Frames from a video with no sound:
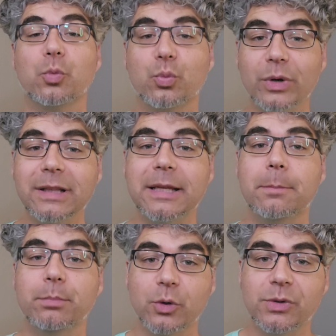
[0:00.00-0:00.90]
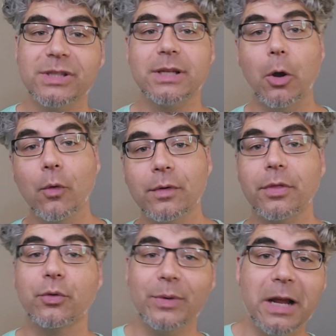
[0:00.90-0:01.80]
really boosts over
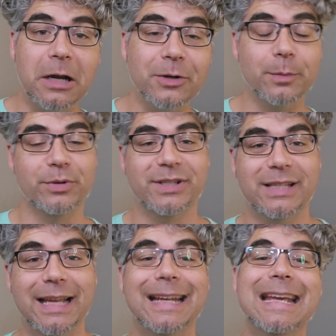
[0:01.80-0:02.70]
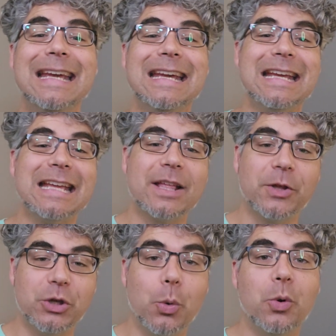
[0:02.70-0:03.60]
300%
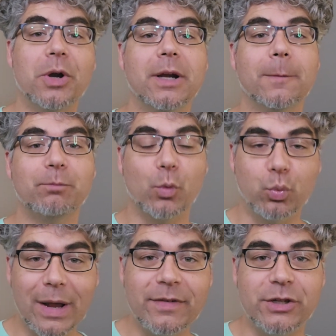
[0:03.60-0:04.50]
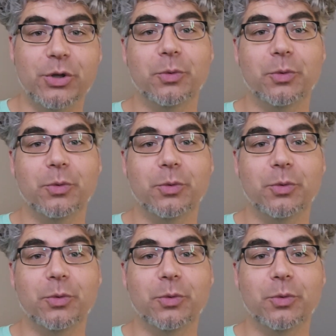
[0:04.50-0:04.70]
your revenue,